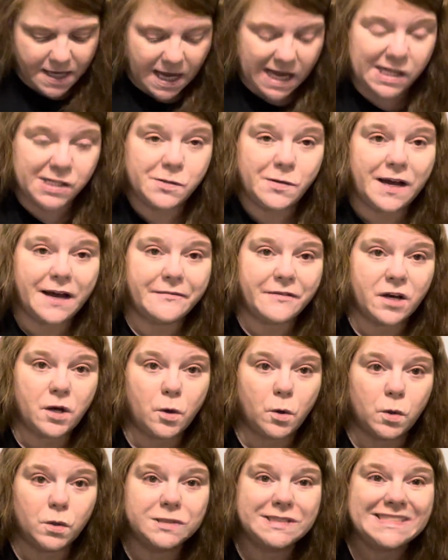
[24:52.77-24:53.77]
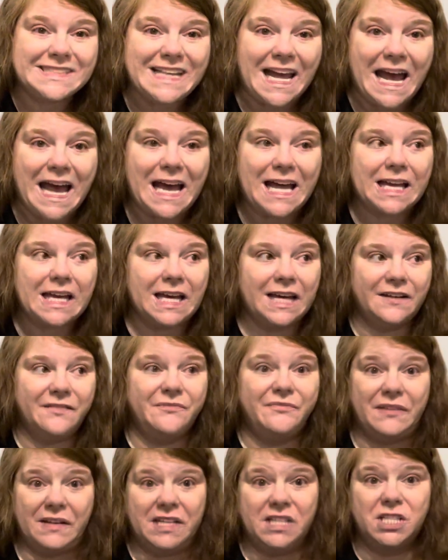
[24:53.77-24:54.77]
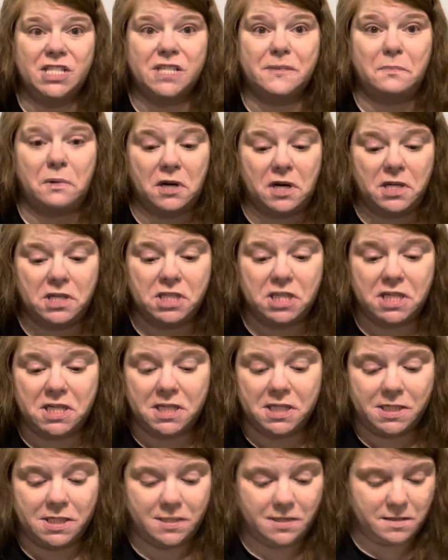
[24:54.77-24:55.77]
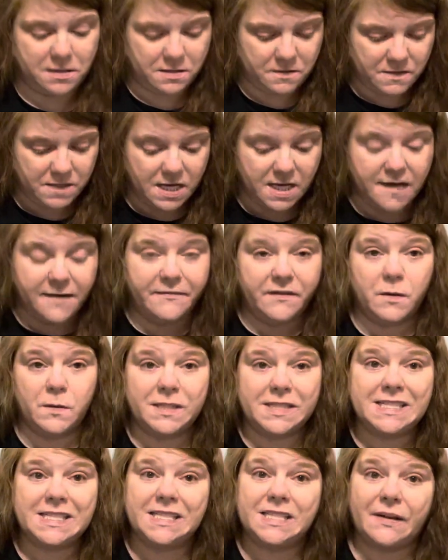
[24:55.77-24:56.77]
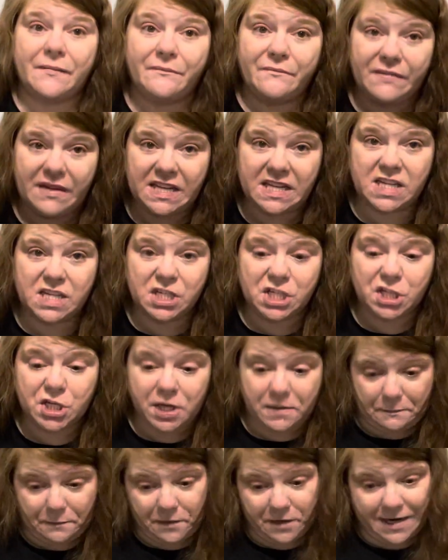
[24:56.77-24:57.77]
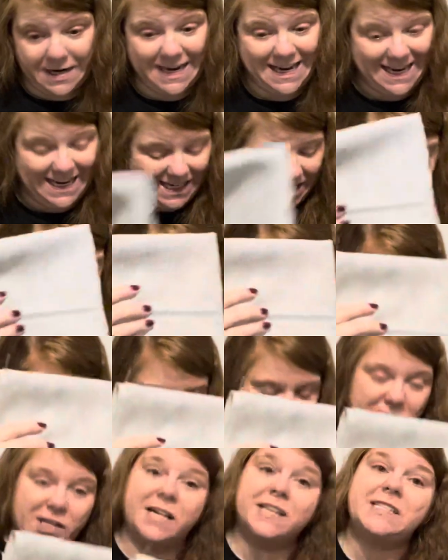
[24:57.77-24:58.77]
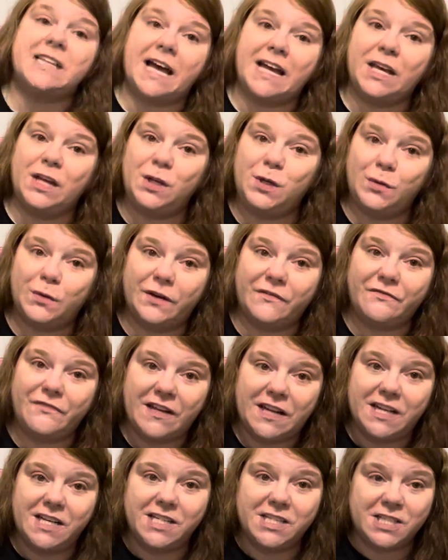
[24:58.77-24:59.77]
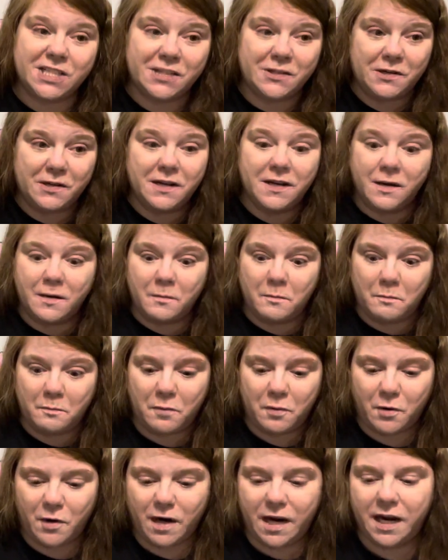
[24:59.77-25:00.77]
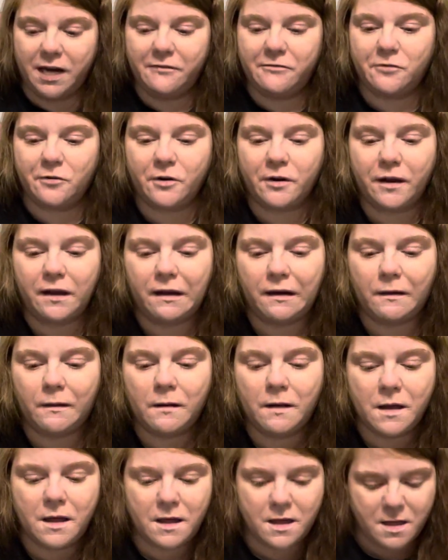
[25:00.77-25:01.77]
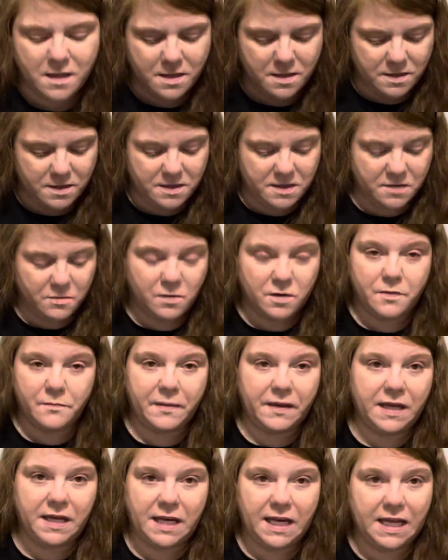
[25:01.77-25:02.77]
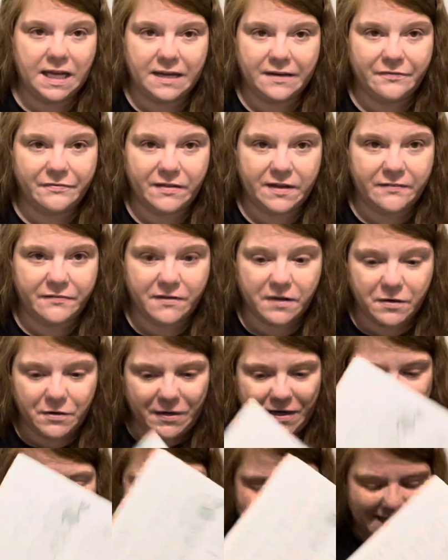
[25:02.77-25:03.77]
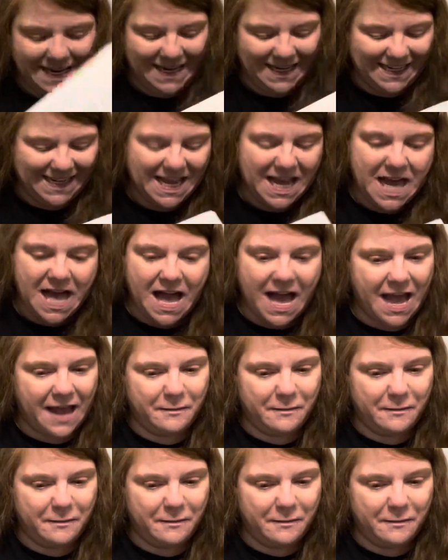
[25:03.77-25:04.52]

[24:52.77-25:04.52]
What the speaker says: I do have a whole stack of finished projects, so if you want to see some finished projects, I could do a finished parade for you. There won't be any FFO. I